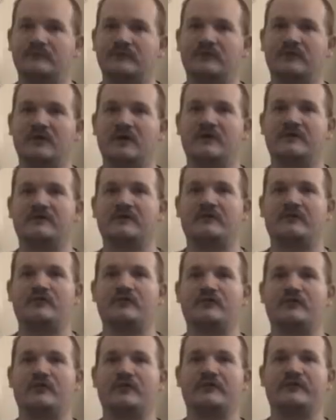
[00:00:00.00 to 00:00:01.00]
You got yourself a
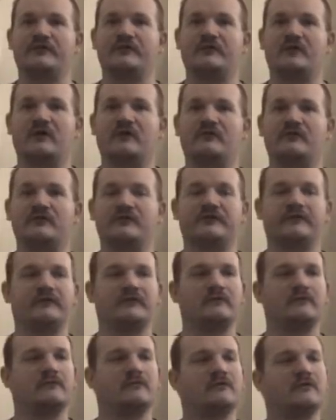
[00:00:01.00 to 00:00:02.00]
little 22 rifle to
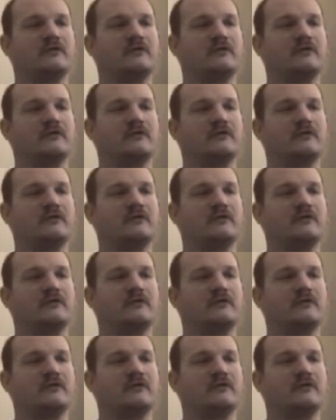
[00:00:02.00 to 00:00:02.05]
shoot.